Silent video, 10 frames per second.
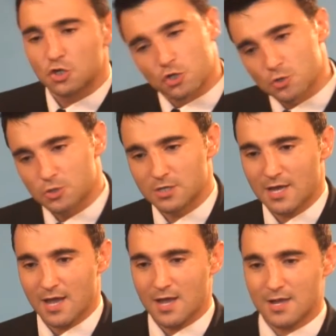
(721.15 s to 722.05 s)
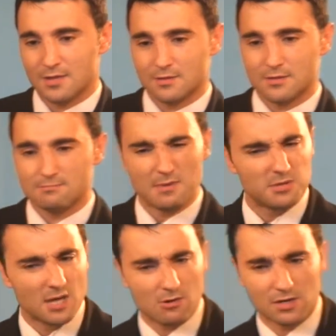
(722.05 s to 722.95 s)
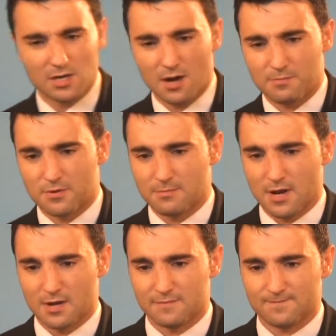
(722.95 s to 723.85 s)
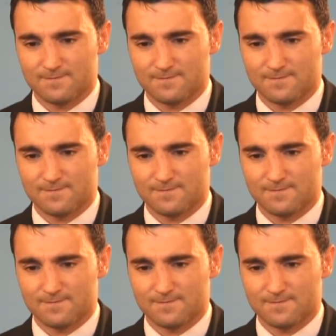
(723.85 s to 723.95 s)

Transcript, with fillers: shoot you in the head, maybe that will clear up your mind.